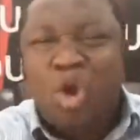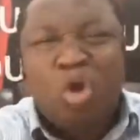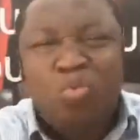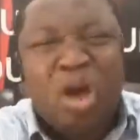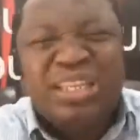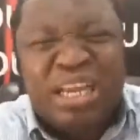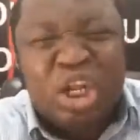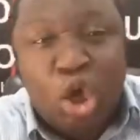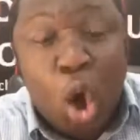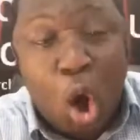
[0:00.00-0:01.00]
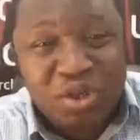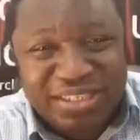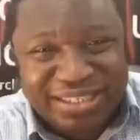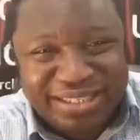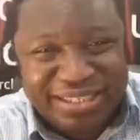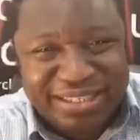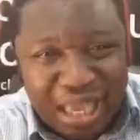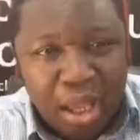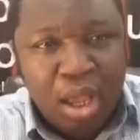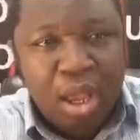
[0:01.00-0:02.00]
and not what the
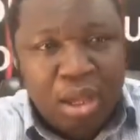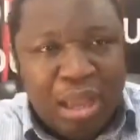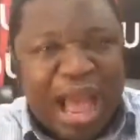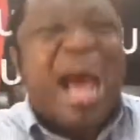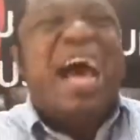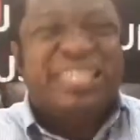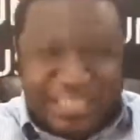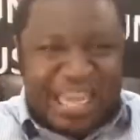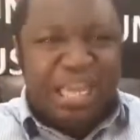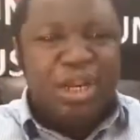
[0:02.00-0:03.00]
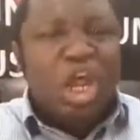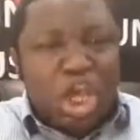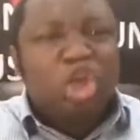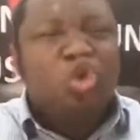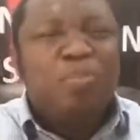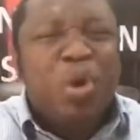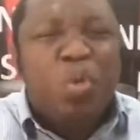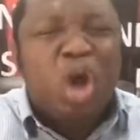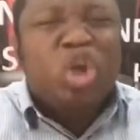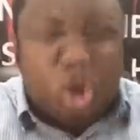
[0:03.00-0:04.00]
gods are saying. It will
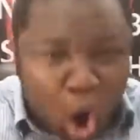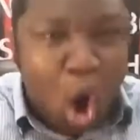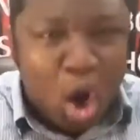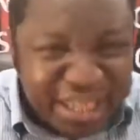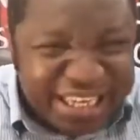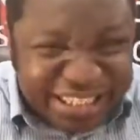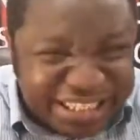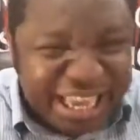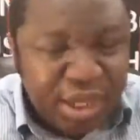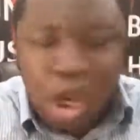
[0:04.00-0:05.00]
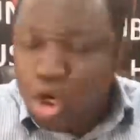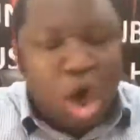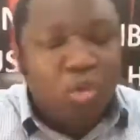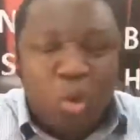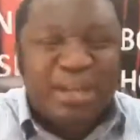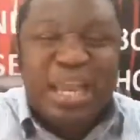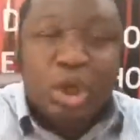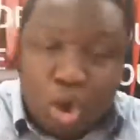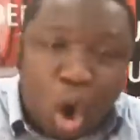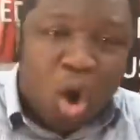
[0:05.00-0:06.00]
be what God is saying, not
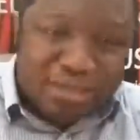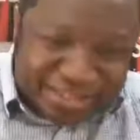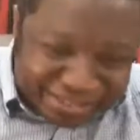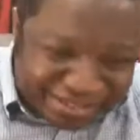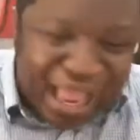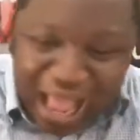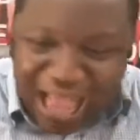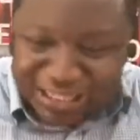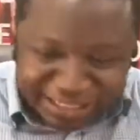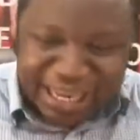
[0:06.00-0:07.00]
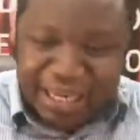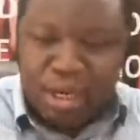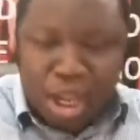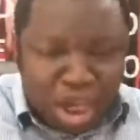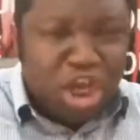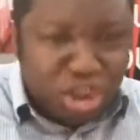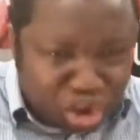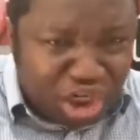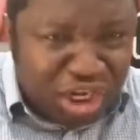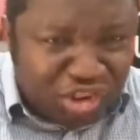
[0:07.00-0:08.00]
what the gods are saying,
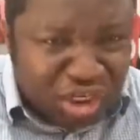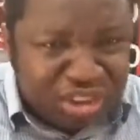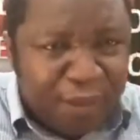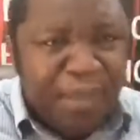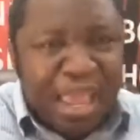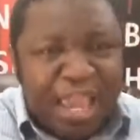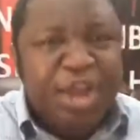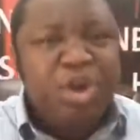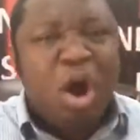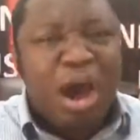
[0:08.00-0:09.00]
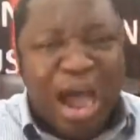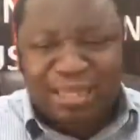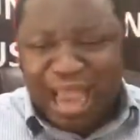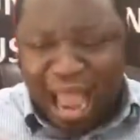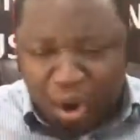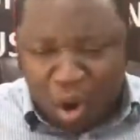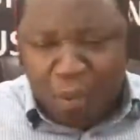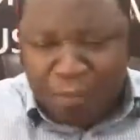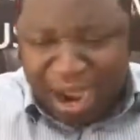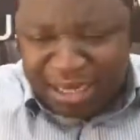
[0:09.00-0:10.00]
in Jesus' name. In your heart, I
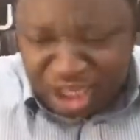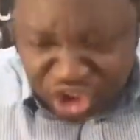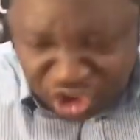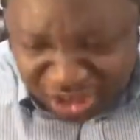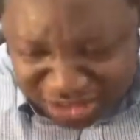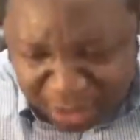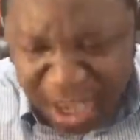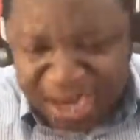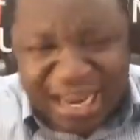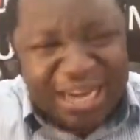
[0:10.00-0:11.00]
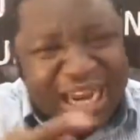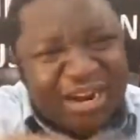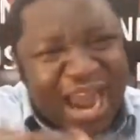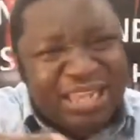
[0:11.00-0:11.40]
command in Jesus' name that